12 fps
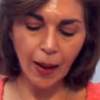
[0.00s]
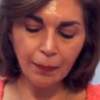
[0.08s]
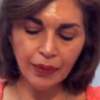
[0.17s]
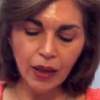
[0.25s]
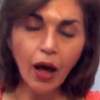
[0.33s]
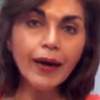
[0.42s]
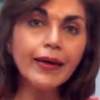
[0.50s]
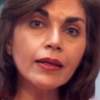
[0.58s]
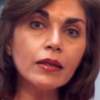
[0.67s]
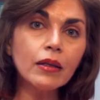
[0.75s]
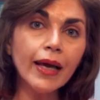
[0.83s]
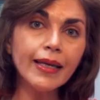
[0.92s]
apply
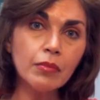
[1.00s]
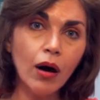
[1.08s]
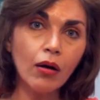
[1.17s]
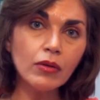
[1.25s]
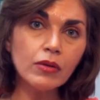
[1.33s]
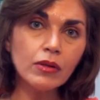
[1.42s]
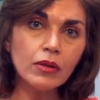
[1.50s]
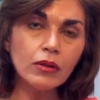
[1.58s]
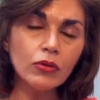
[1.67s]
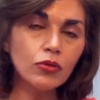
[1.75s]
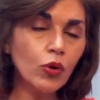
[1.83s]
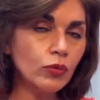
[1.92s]
it like a mask.
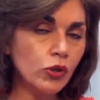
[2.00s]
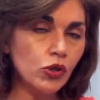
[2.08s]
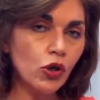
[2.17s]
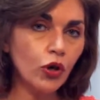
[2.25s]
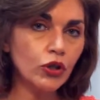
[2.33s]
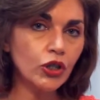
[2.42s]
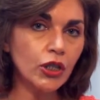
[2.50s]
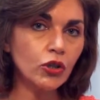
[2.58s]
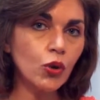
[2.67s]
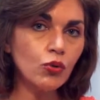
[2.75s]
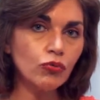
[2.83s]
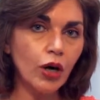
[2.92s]
Don't massage it,
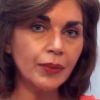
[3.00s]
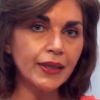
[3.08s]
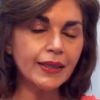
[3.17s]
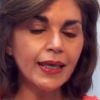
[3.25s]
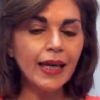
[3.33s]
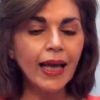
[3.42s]
don't rub it.